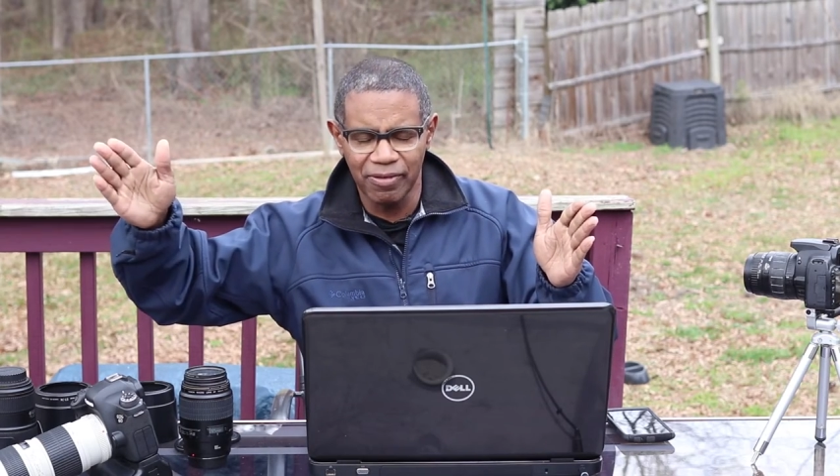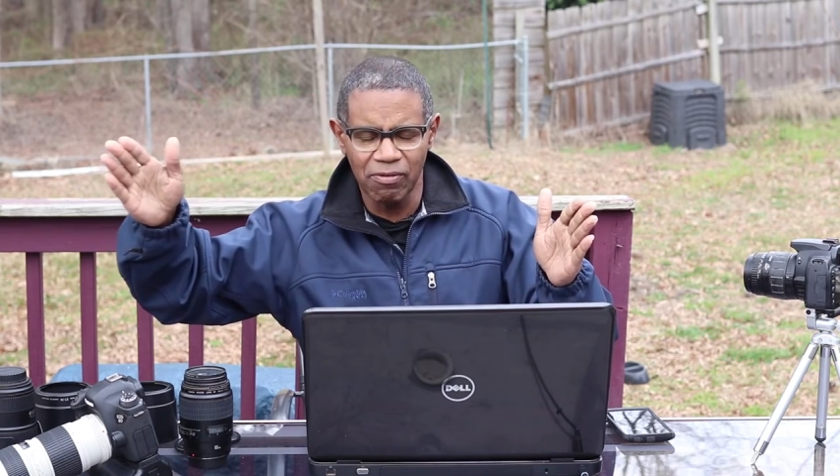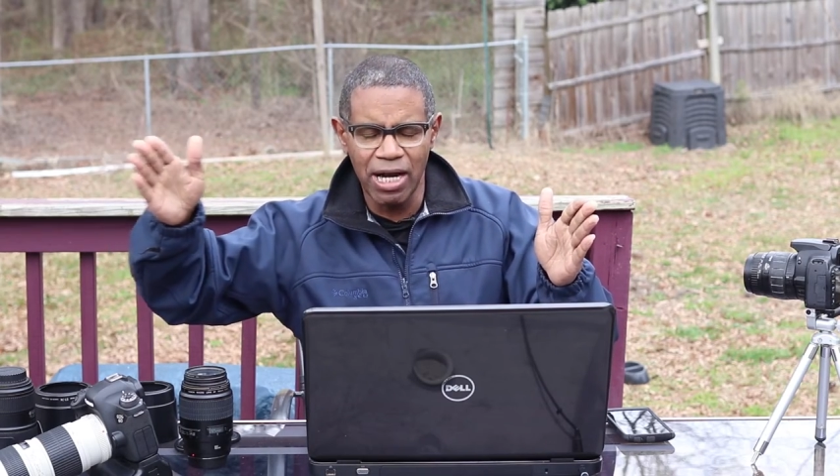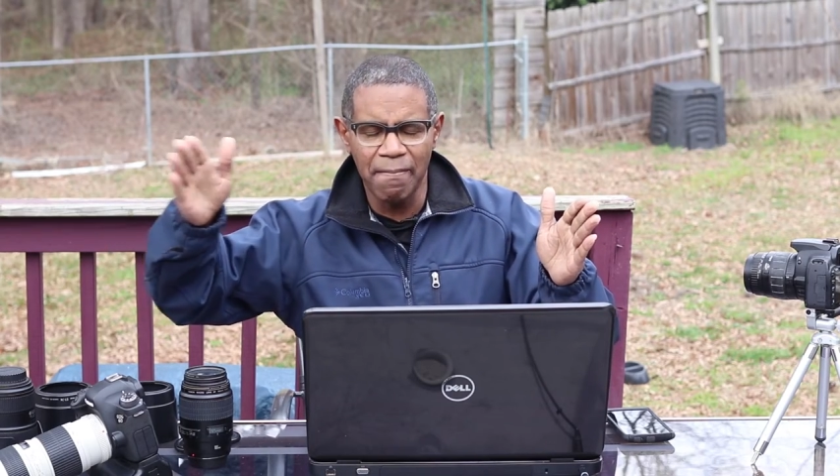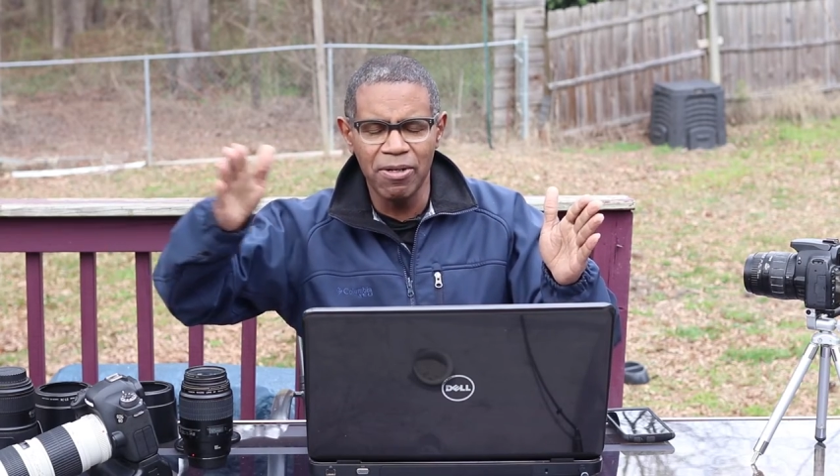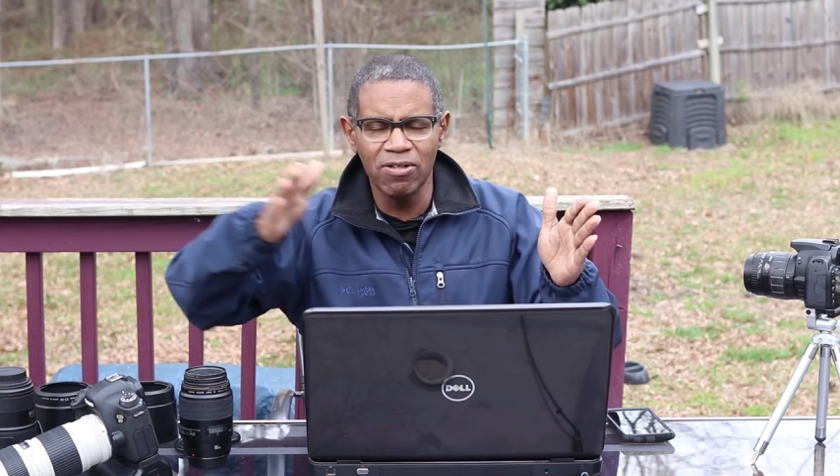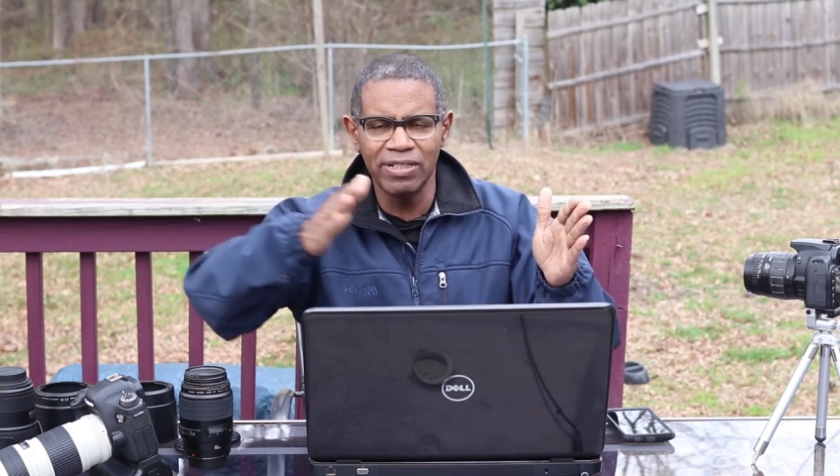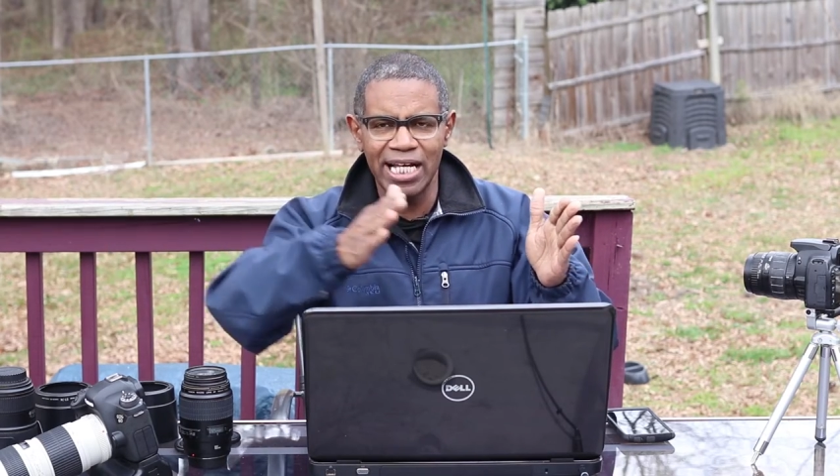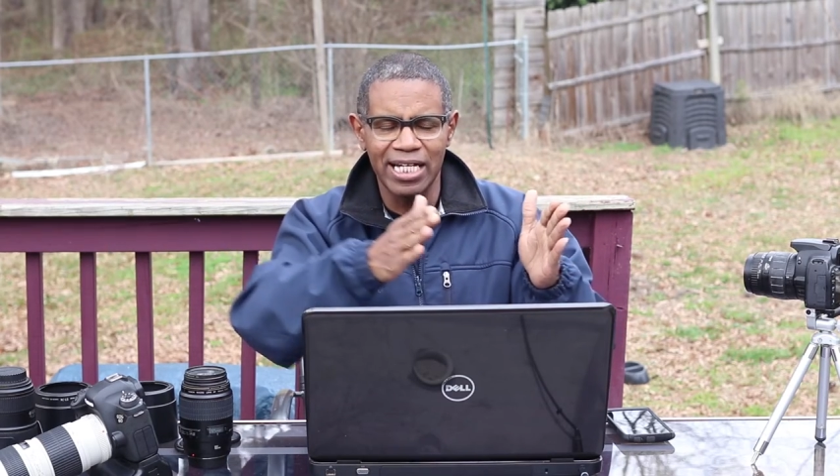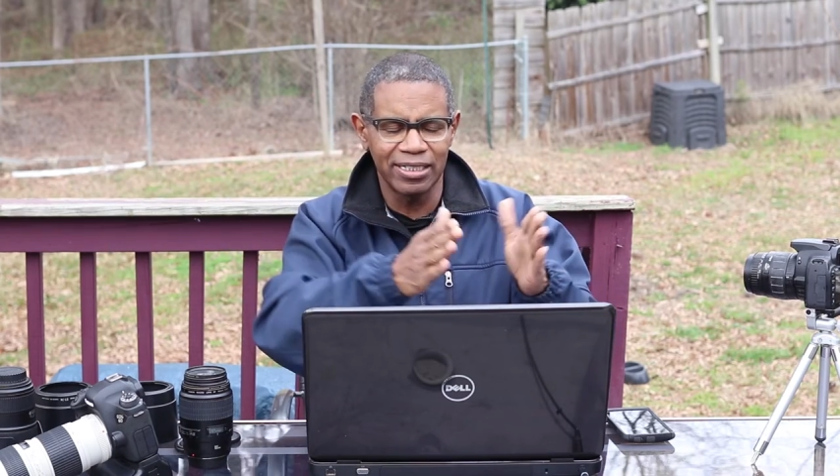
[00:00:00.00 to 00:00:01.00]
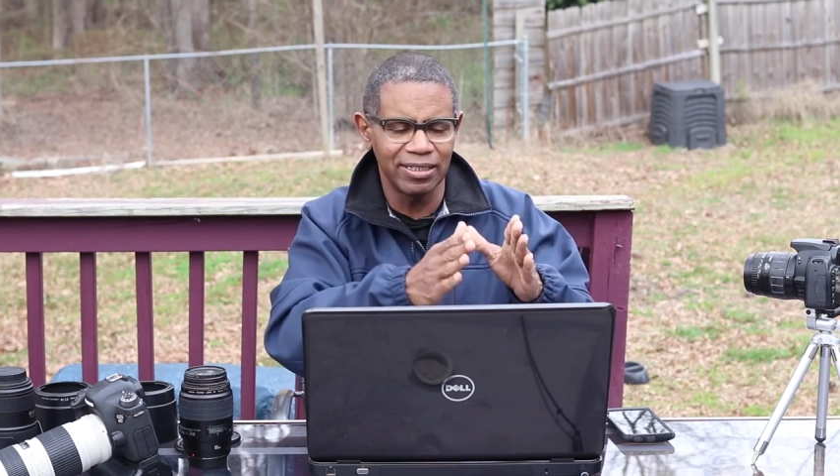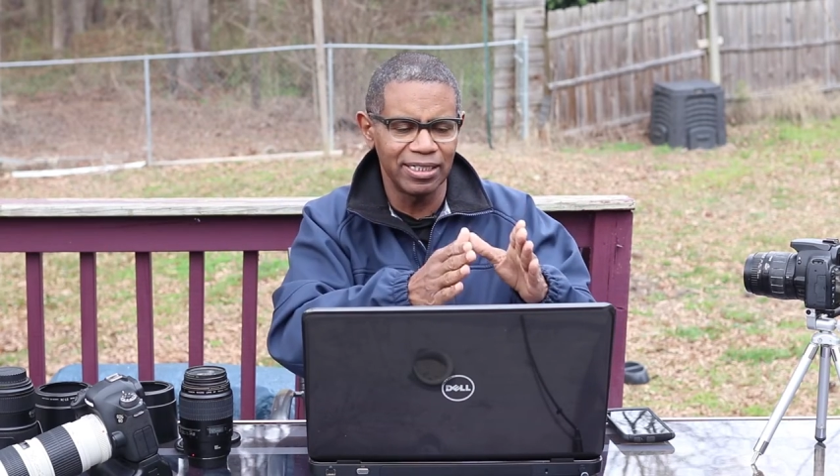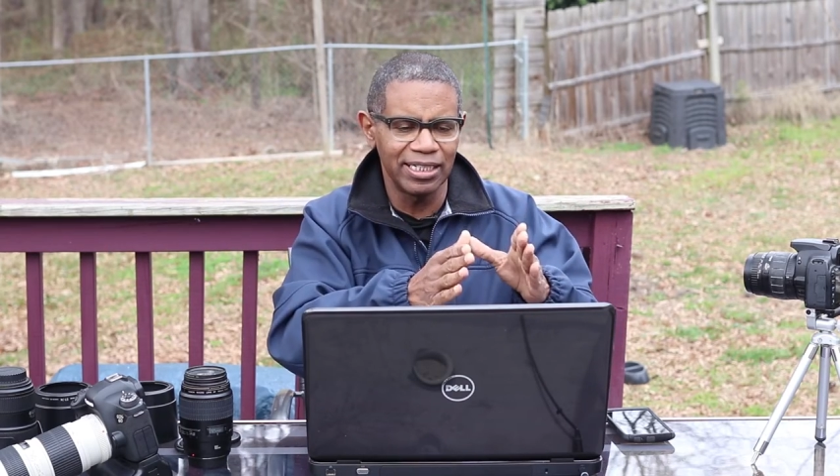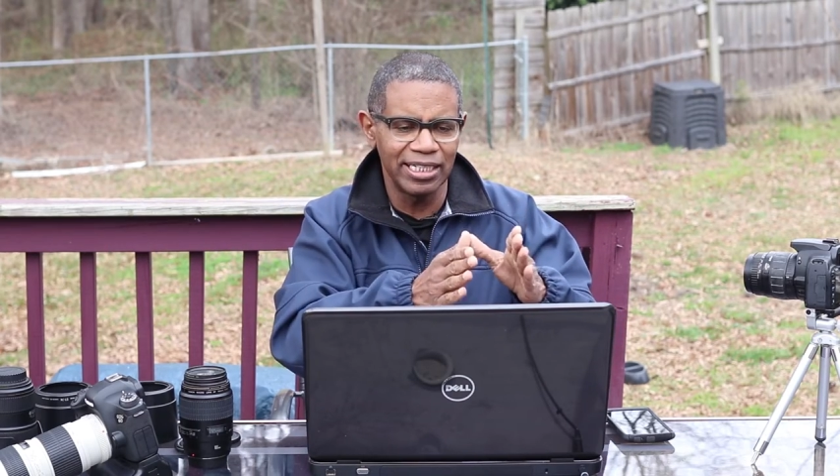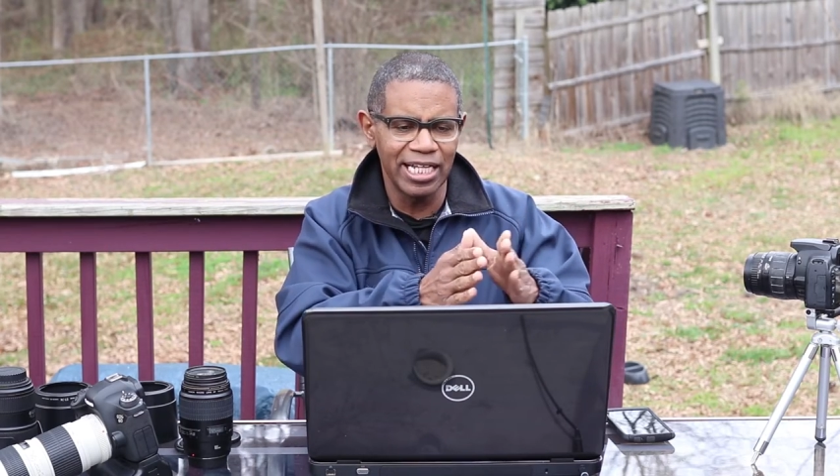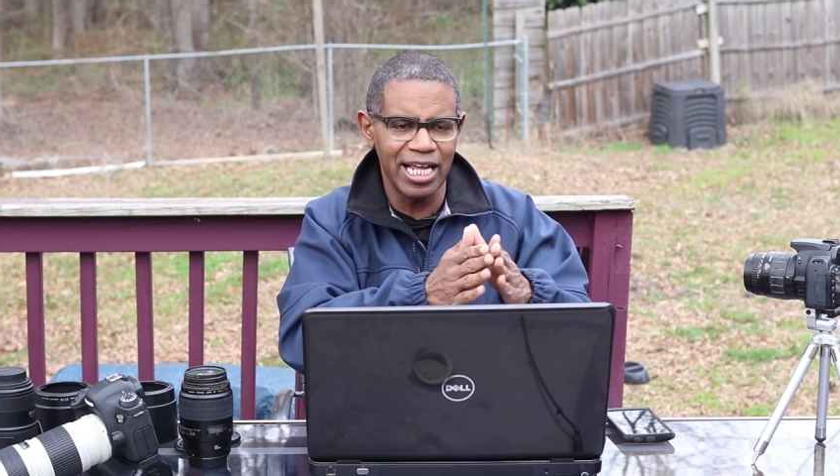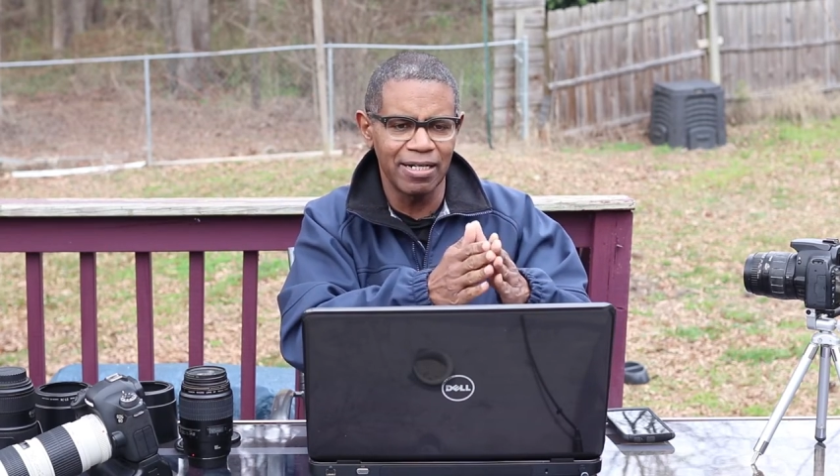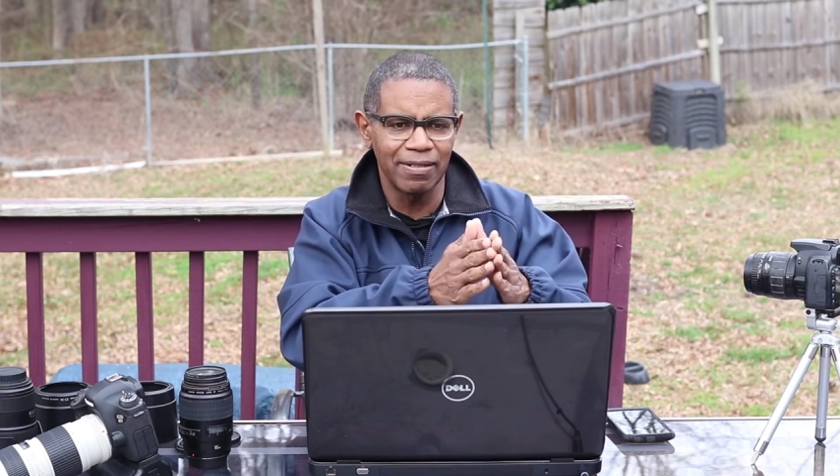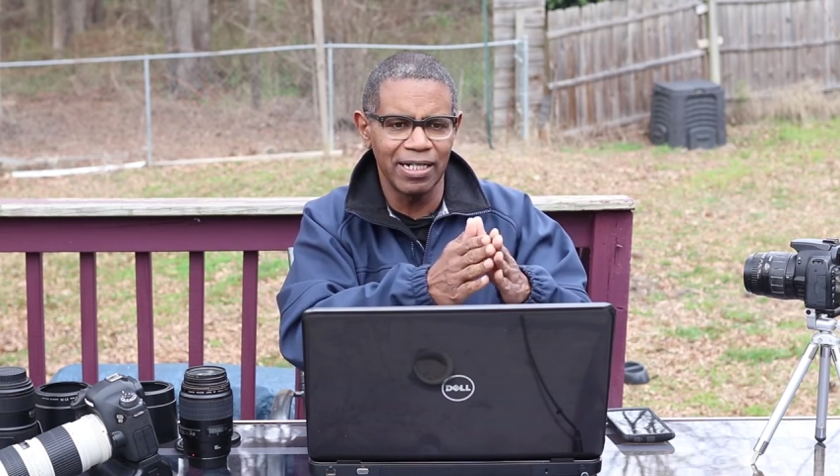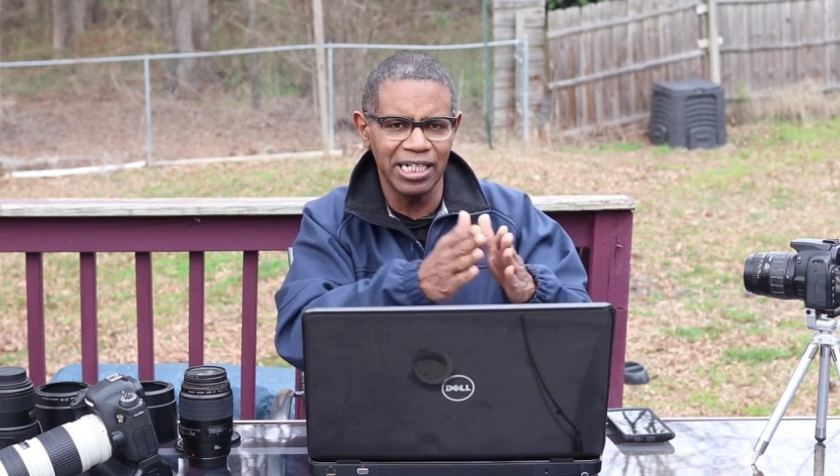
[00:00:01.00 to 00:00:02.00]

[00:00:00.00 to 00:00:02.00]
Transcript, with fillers: when I move that, that